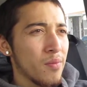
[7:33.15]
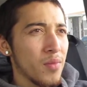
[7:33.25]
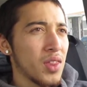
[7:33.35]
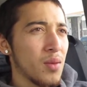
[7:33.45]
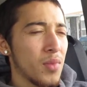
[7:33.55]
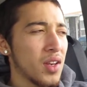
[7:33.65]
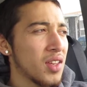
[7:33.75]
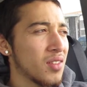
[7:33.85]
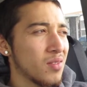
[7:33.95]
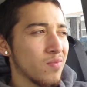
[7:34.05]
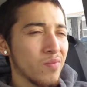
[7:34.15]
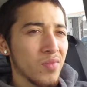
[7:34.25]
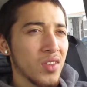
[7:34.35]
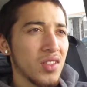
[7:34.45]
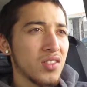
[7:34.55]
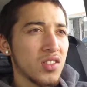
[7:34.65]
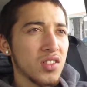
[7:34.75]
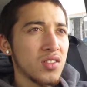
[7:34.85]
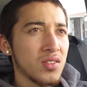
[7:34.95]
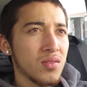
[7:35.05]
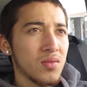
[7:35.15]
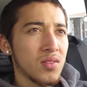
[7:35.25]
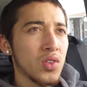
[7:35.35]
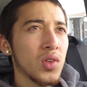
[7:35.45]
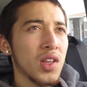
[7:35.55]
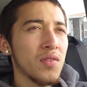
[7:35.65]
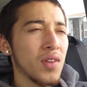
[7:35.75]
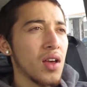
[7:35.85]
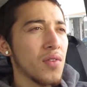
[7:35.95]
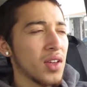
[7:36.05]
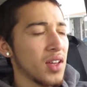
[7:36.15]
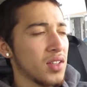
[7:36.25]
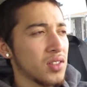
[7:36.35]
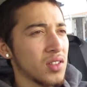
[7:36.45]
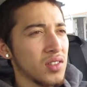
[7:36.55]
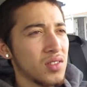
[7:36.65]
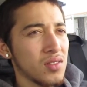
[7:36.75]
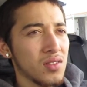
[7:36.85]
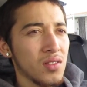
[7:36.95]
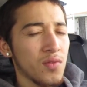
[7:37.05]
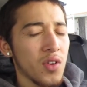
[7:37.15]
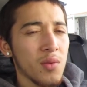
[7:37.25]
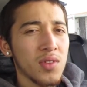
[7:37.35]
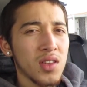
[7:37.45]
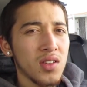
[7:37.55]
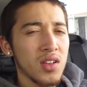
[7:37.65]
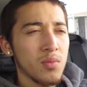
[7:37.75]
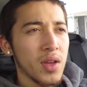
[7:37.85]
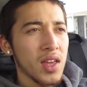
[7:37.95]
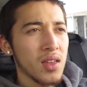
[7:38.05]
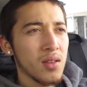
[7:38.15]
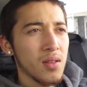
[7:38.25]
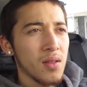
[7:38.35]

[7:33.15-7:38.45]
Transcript: But the money is just to live life, I guess, because for everything you need to pay.